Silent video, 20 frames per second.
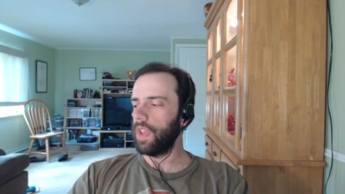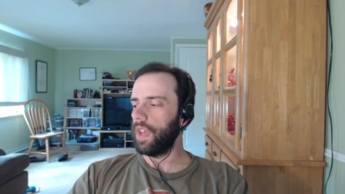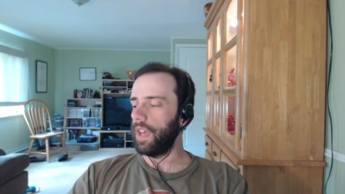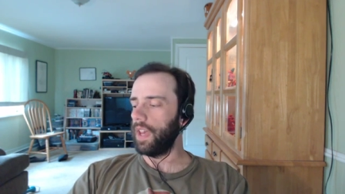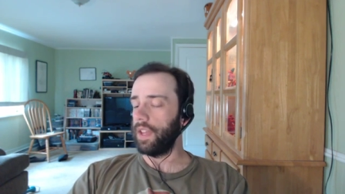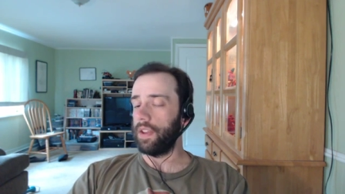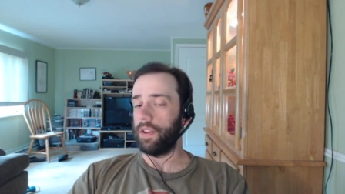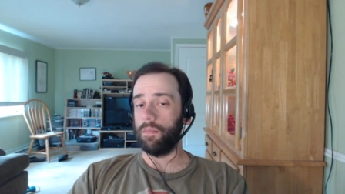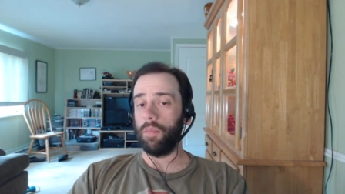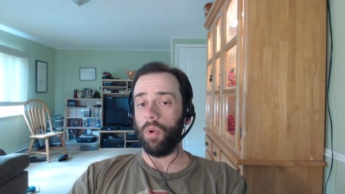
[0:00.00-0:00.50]

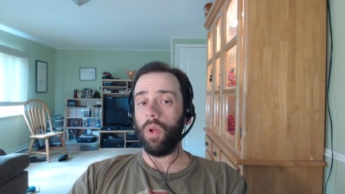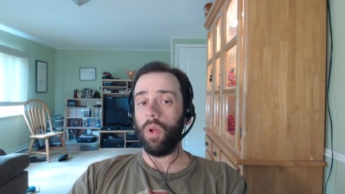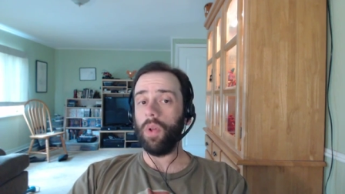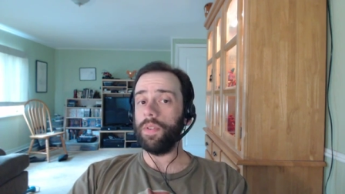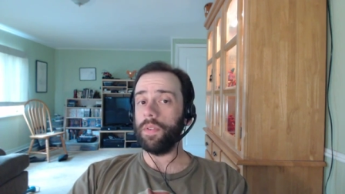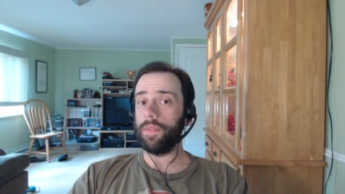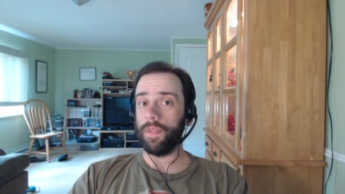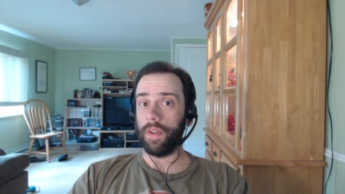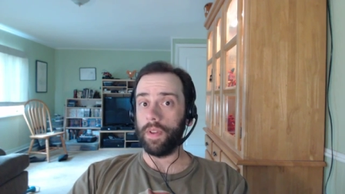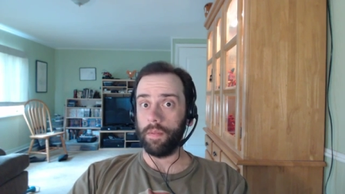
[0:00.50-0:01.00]
And
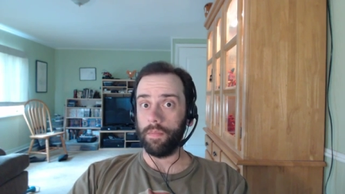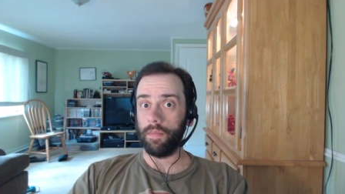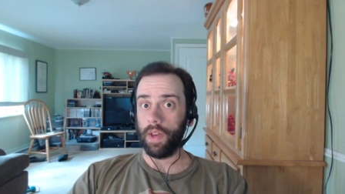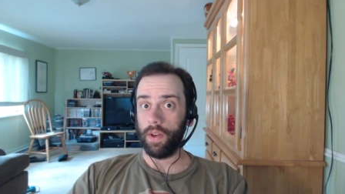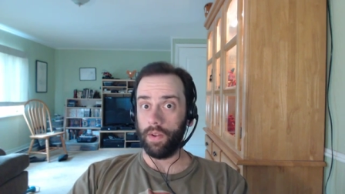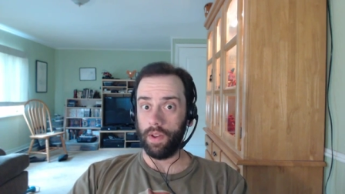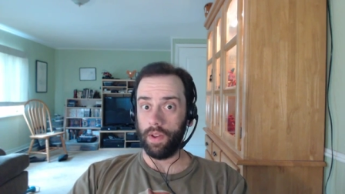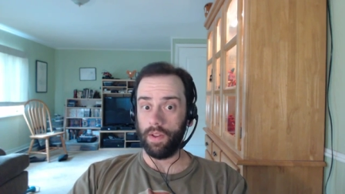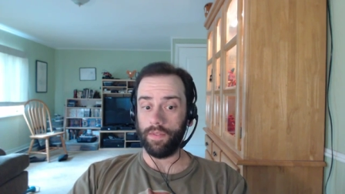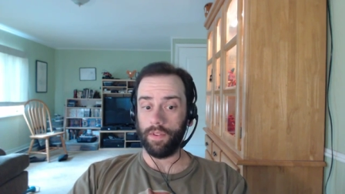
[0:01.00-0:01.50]
both of them,
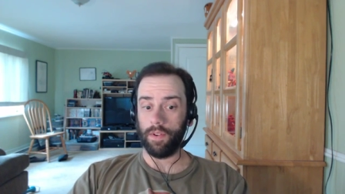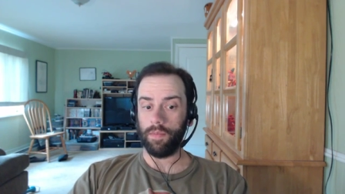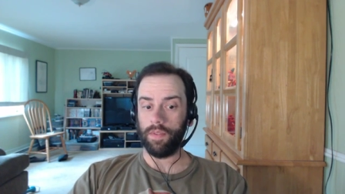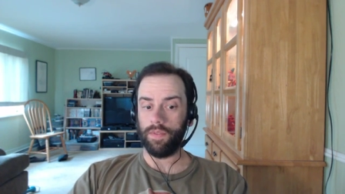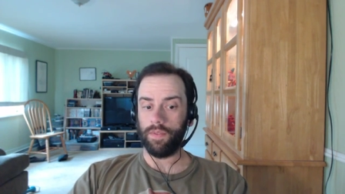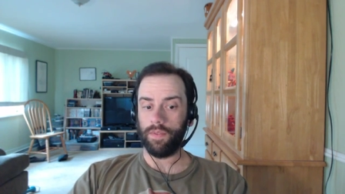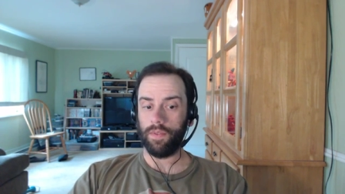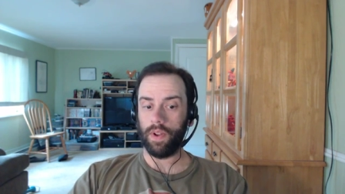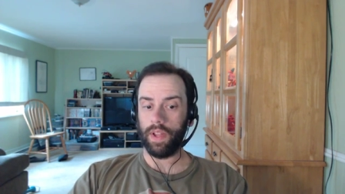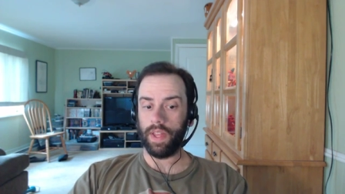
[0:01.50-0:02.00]
however,
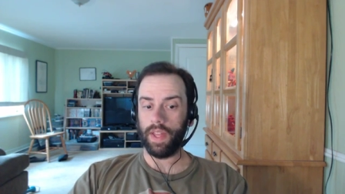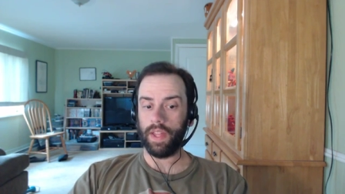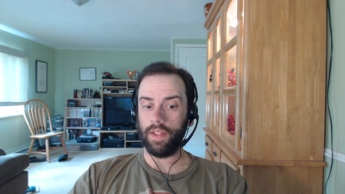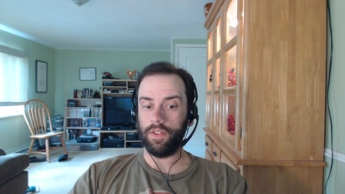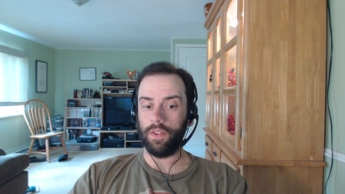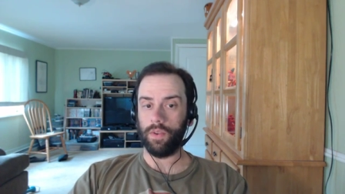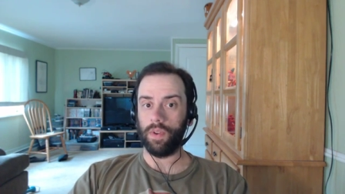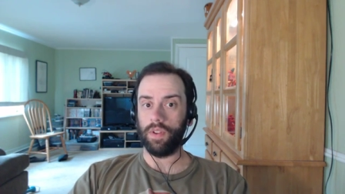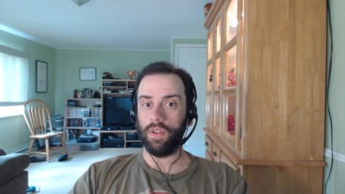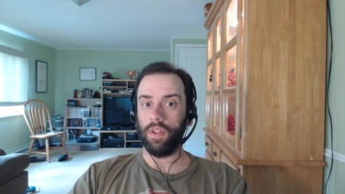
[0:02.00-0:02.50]
before I get
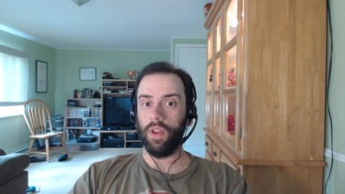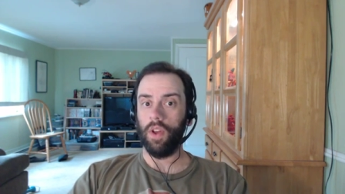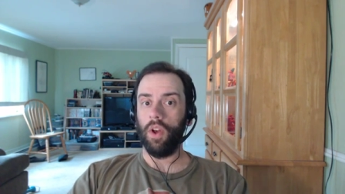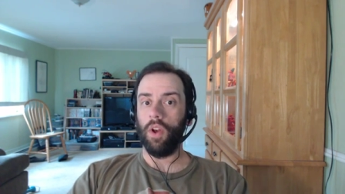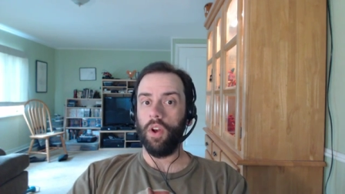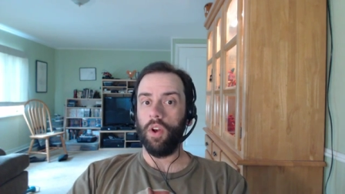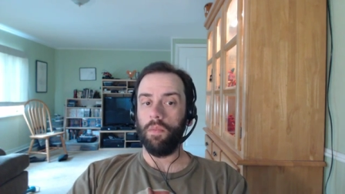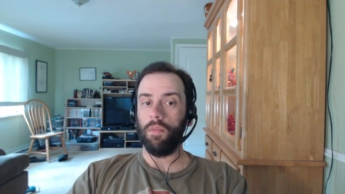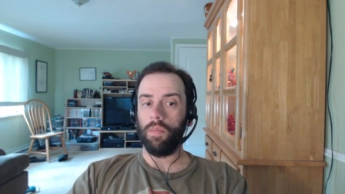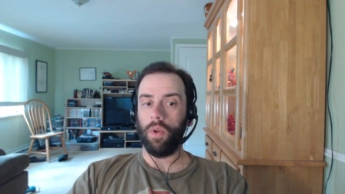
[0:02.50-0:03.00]
to it,
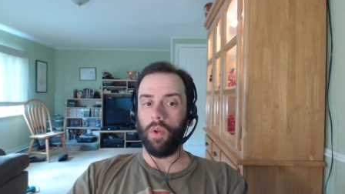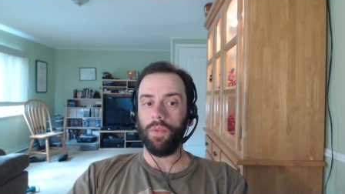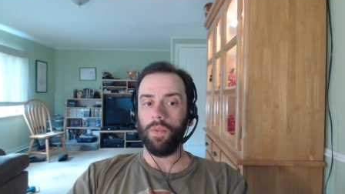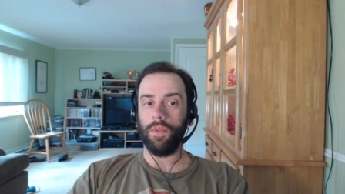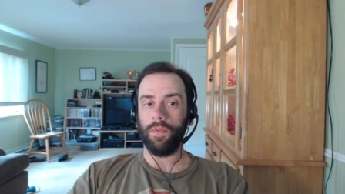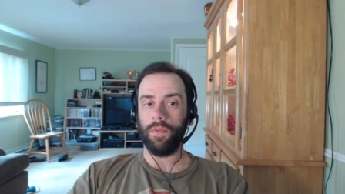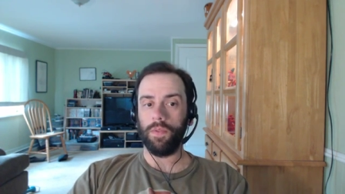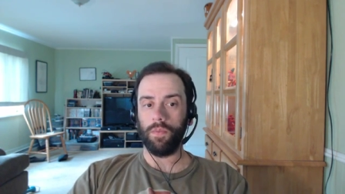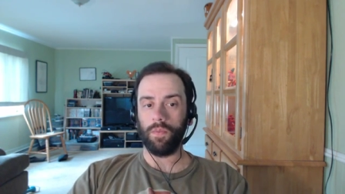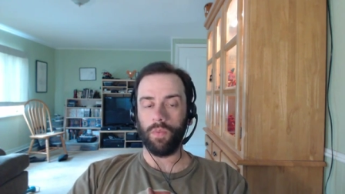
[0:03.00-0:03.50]
both
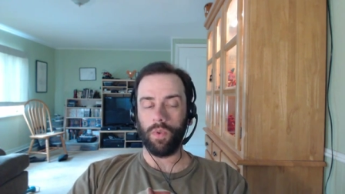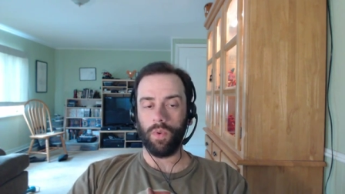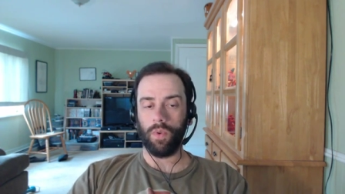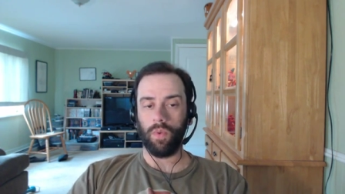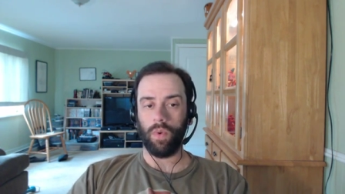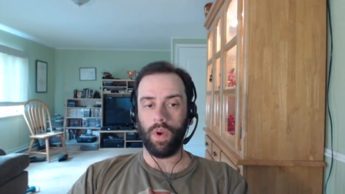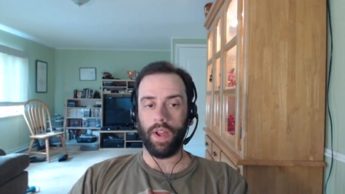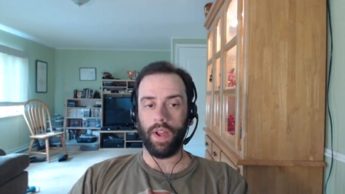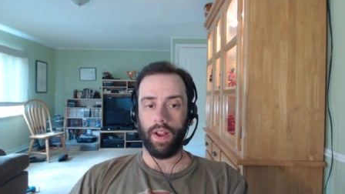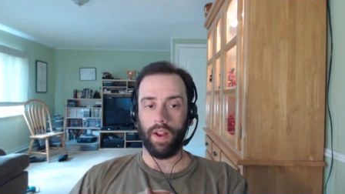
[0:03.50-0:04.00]
of them
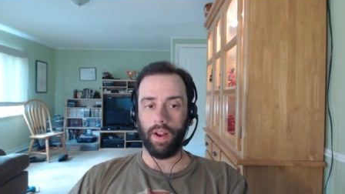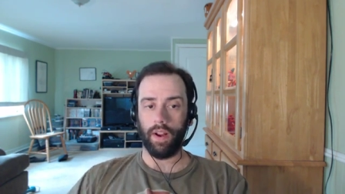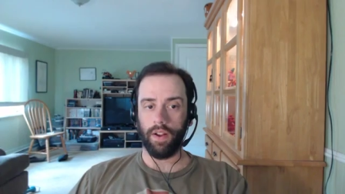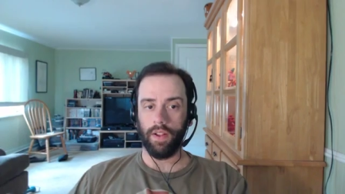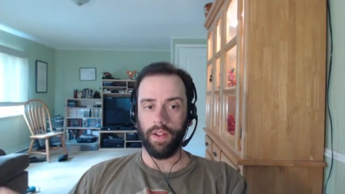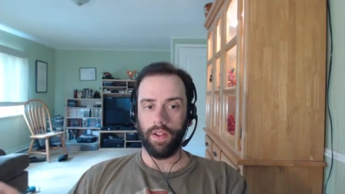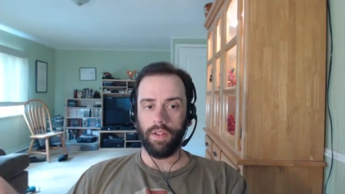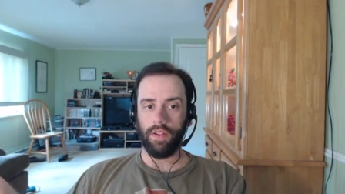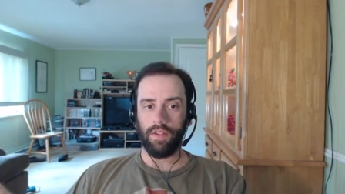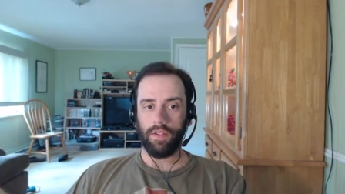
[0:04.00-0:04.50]
require